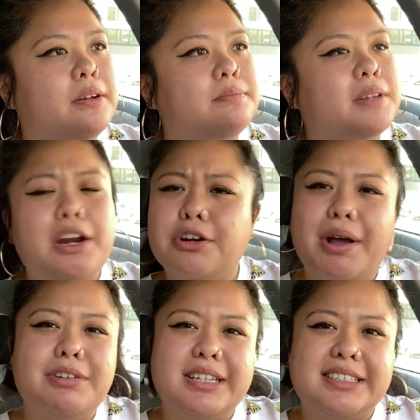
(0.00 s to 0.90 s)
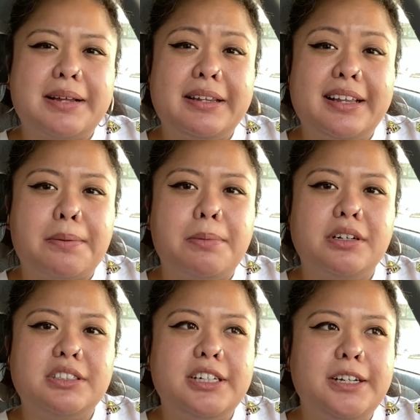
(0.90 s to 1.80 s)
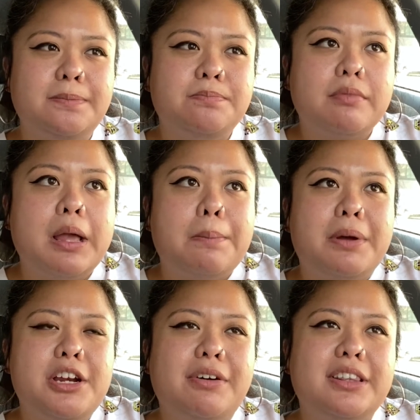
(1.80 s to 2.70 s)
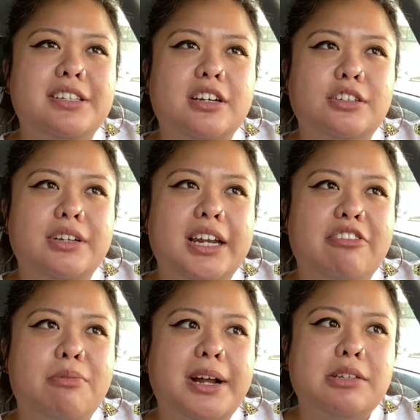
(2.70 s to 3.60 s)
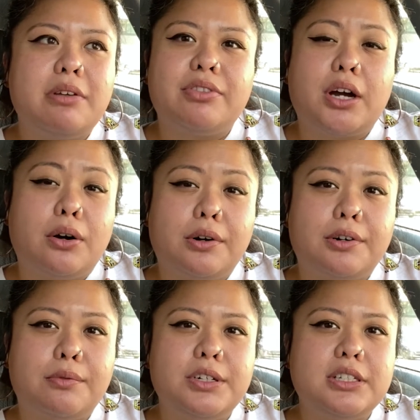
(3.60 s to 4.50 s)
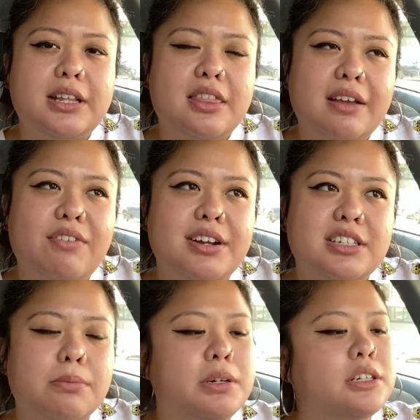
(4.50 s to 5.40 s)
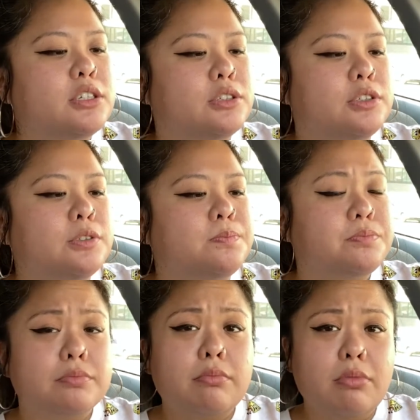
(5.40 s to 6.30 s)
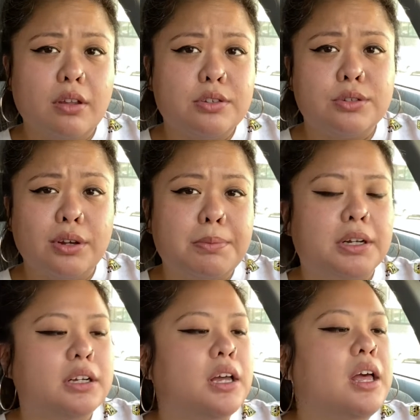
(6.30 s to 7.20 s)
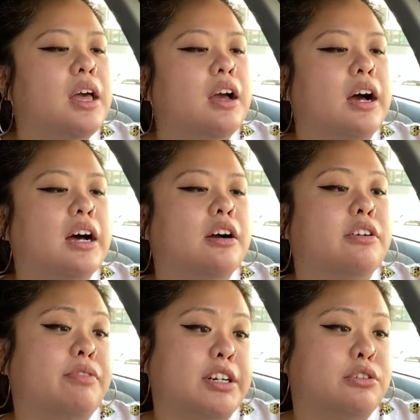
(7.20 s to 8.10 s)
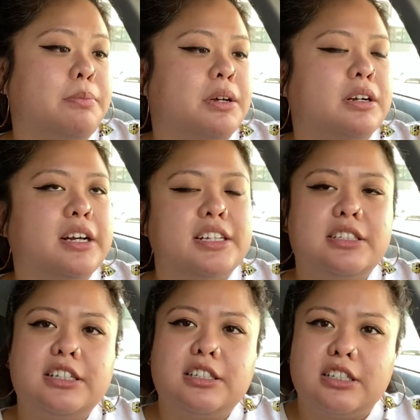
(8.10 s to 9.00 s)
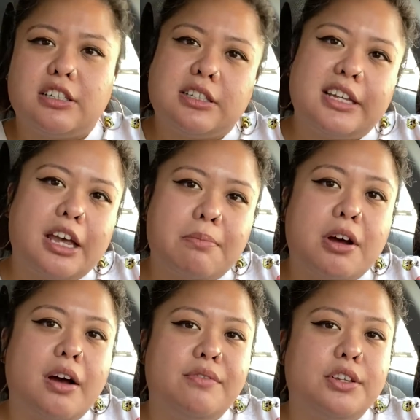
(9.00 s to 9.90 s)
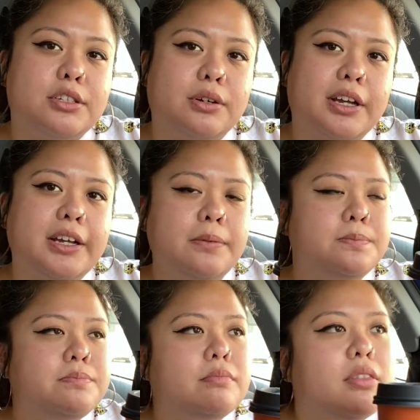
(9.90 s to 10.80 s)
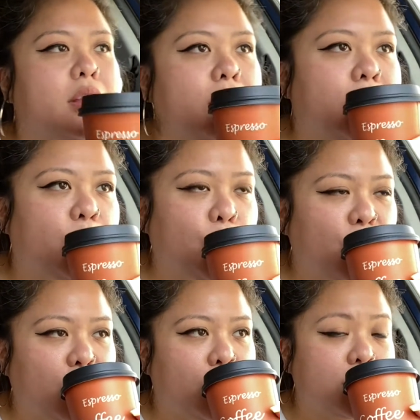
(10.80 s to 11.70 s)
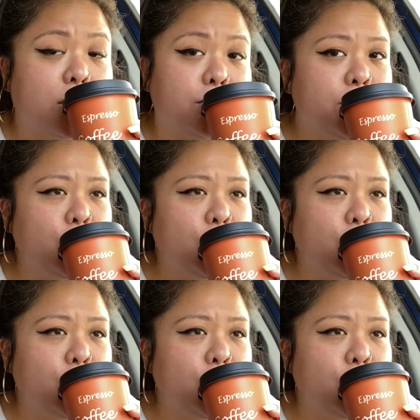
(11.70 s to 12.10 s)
I don't know why I was expecting like a milk tea. But you know what? This also kind of reminds me of the Hulk, which is I think very similar to soy milk uh, or fresh soy milk because it's just a skim of the soy and or tofu.